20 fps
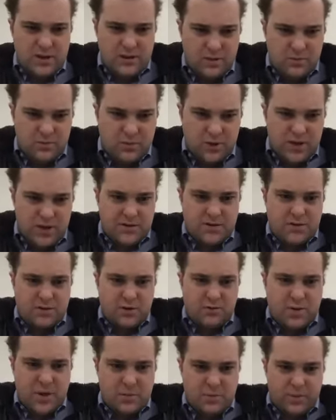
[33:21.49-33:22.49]
then breathe into
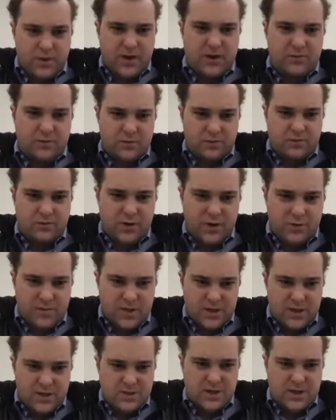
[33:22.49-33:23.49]
a paper bag for 3
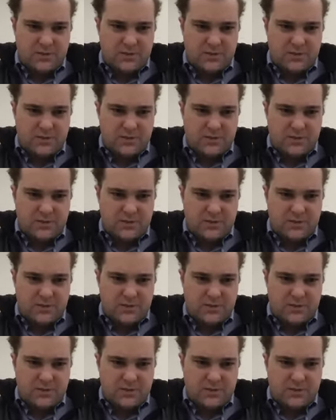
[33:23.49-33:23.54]
minutes.